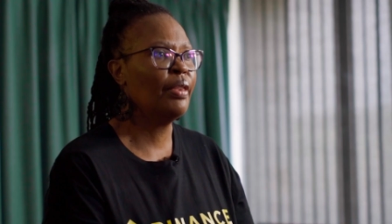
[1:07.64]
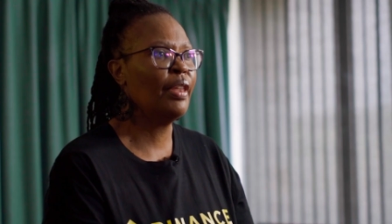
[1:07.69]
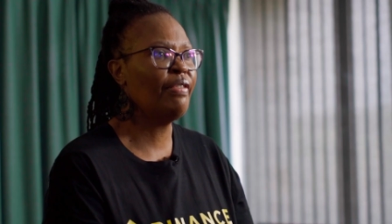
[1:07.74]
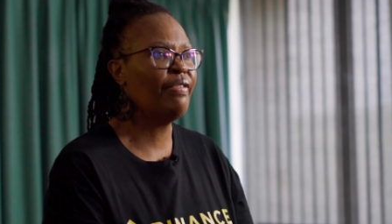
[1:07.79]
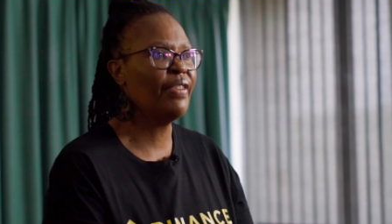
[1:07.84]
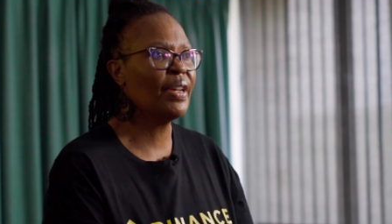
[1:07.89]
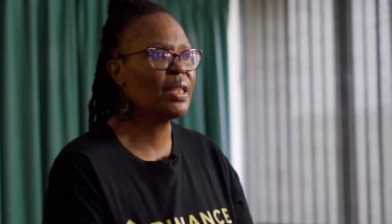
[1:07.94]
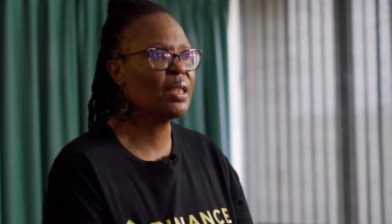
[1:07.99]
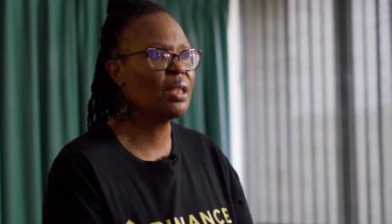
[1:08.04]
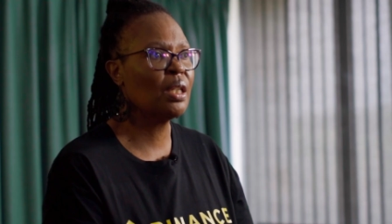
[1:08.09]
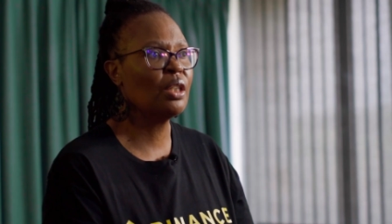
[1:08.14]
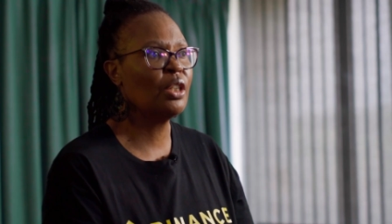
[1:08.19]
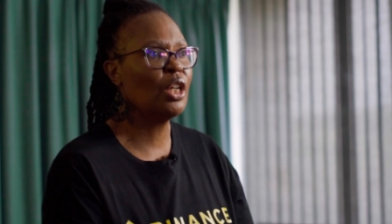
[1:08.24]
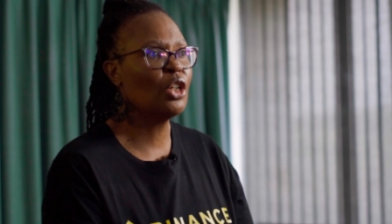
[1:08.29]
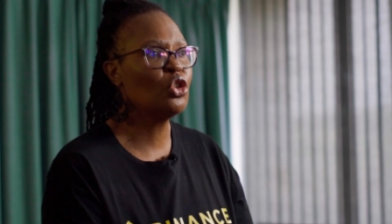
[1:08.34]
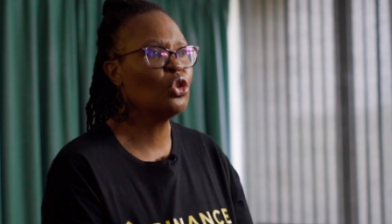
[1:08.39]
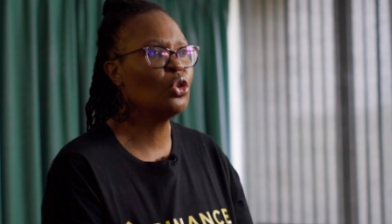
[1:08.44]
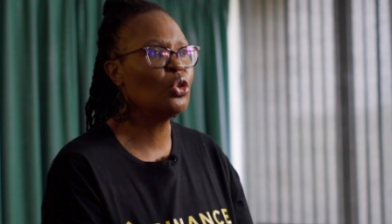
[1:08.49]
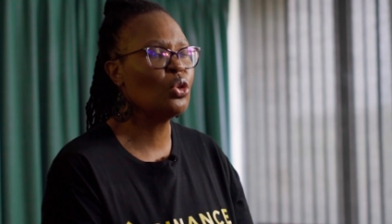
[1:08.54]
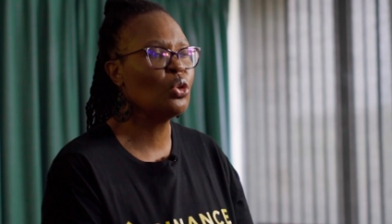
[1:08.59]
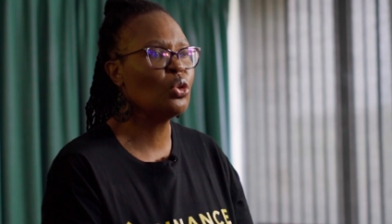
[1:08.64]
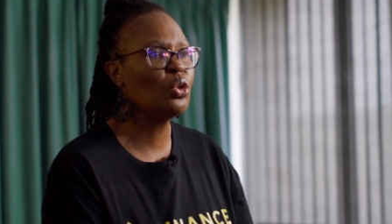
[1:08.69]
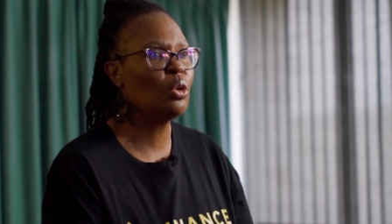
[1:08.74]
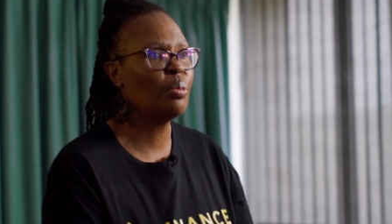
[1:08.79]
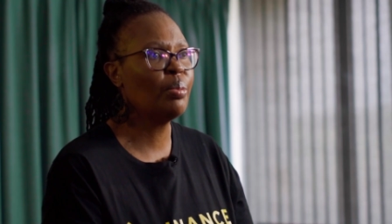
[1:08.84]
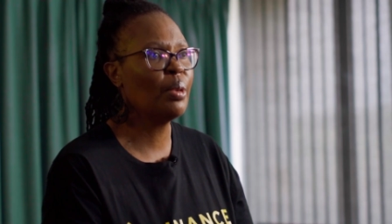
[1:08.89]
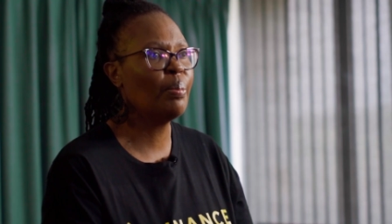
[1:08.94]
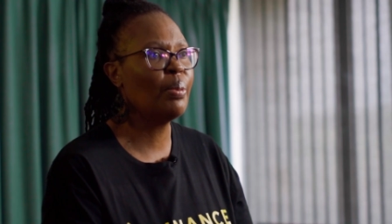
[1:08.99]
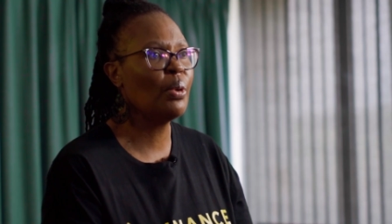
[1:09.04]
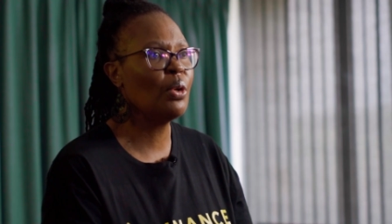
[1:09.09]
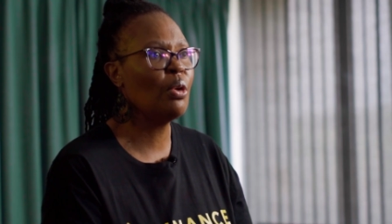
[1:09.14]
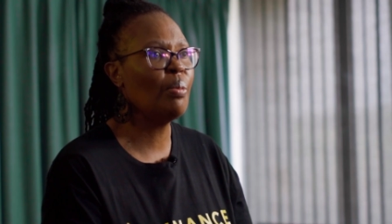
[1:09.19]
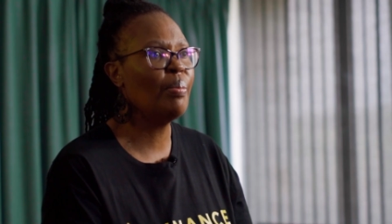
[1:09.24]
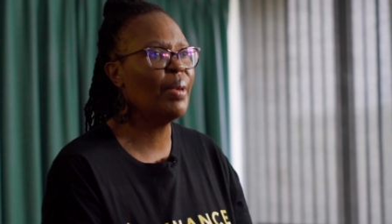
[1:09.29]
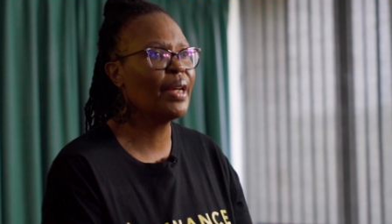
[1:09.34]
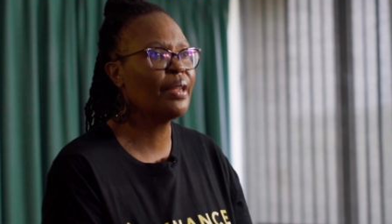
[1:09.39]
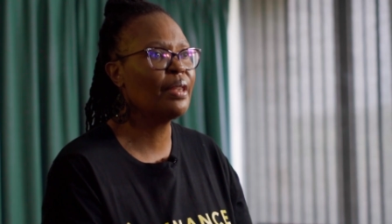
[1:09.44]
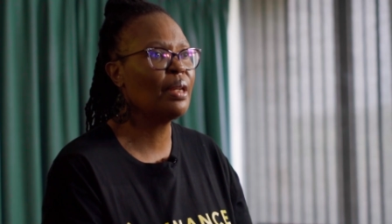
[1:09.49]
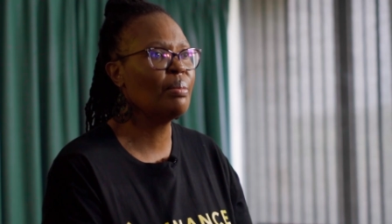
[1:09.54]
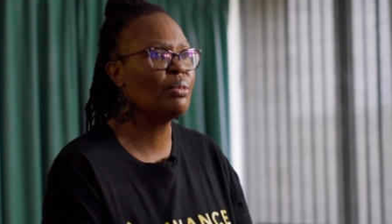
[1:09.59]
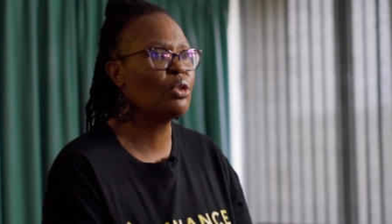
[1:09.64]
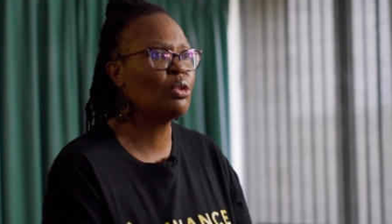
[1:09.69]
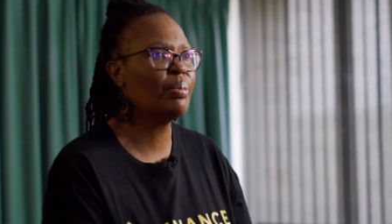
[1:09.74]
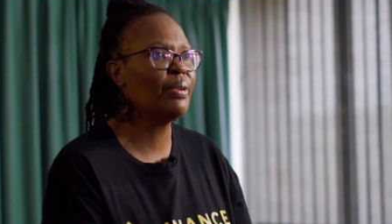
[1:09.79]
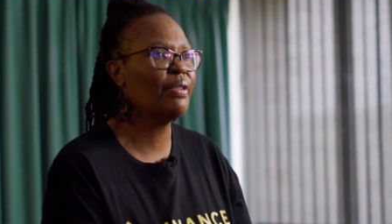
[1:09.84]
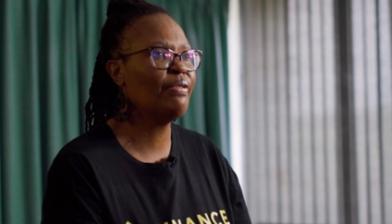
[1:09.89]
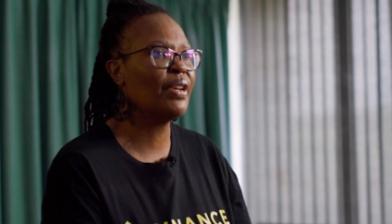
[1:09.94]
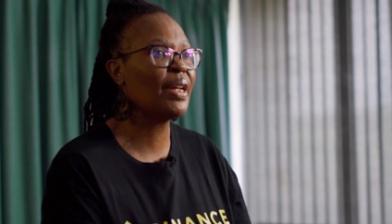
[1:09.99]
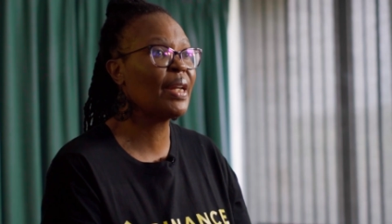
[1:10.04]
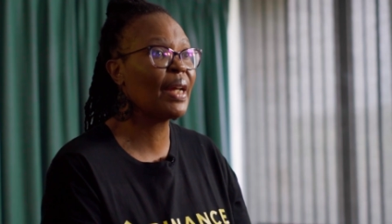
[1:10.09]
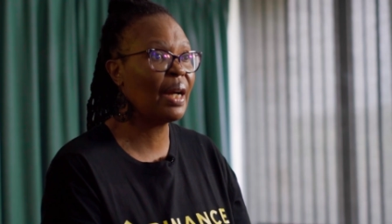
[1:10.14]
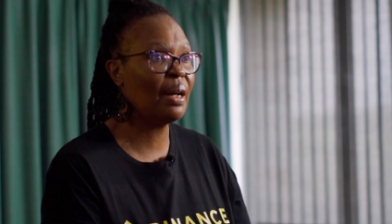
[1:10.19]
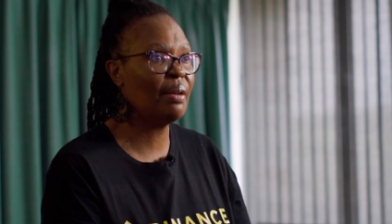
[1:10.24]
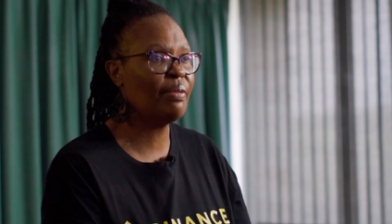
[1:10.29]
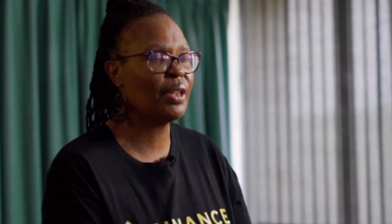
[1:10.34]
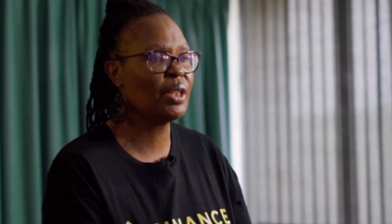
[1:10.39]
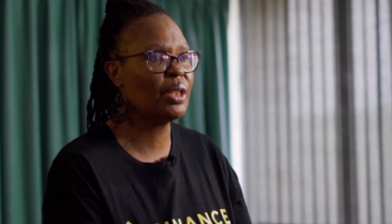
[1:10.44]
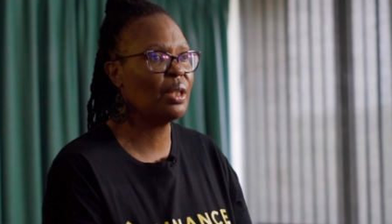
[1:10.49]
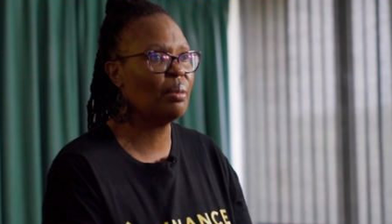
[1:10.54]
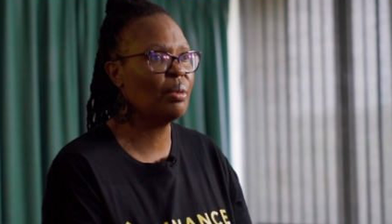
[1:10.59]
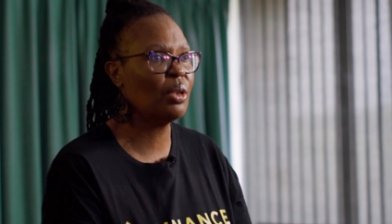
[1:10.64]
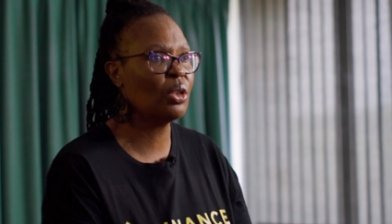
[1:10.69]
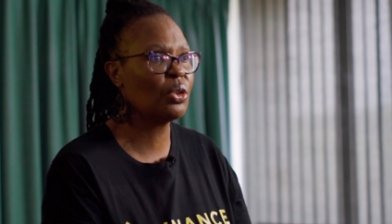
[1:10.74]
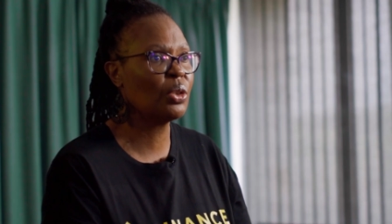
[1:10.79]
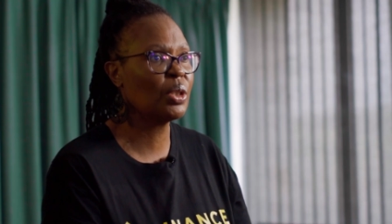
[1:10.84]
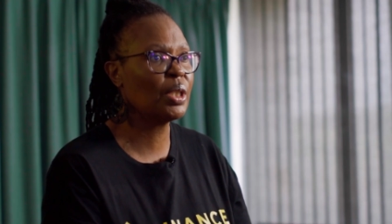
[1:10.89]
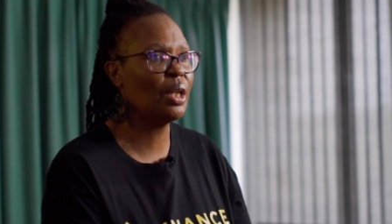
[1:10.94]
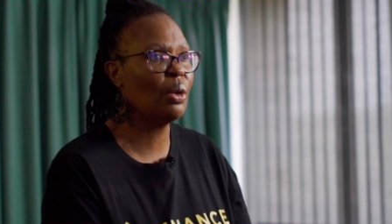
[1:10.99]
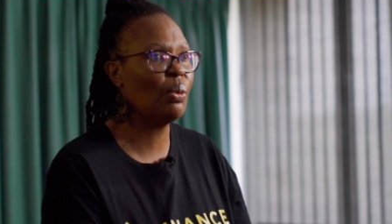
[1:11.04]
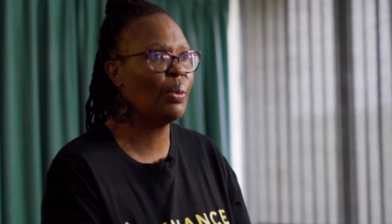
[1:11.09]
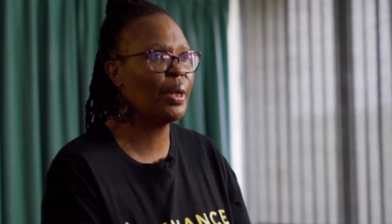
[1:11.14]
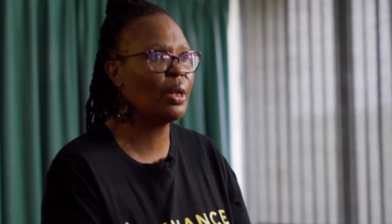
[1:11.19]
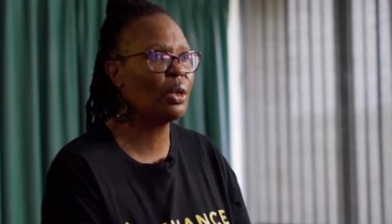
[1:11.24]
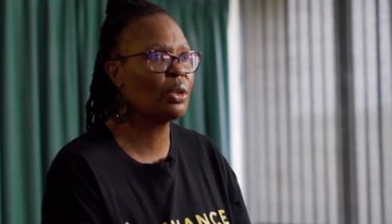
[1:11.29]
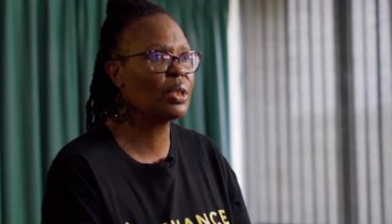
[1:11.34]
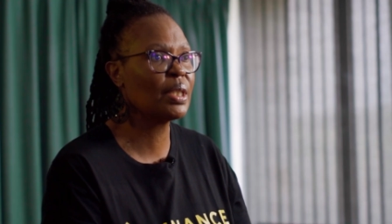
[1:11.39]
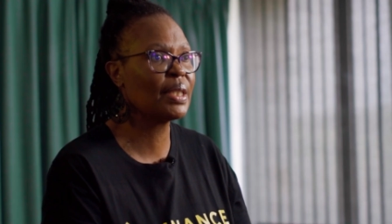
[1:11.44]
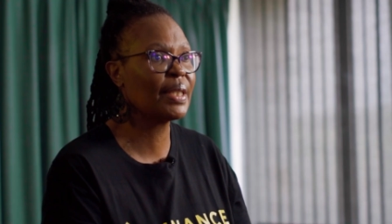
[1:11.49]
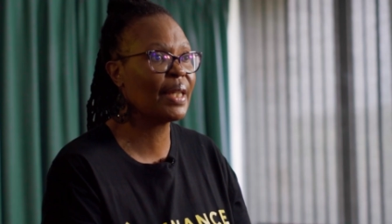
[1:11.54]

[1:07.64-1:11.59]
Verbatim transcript: the first thing that you do to people, you make them to be very comfortable to say we're not